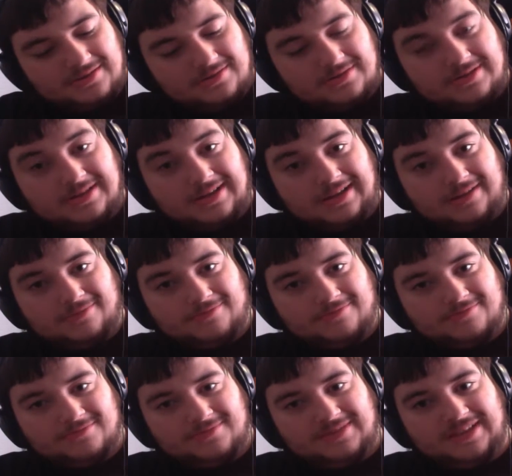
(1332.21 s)
Yeah,
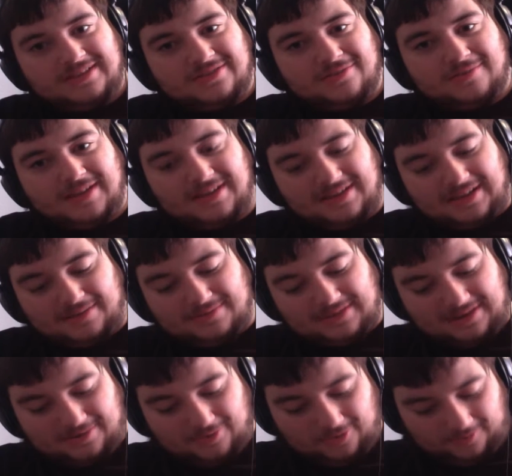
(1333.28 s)
they don't make games
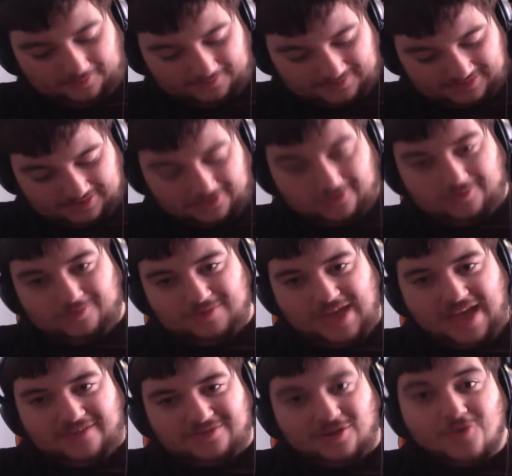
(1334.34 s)
anymore, so
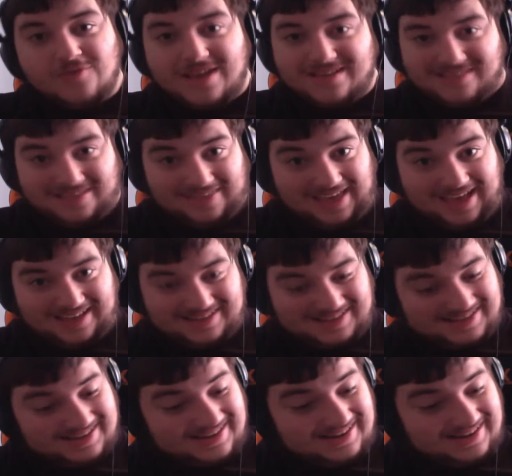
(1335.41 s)
yeah, don't enter that.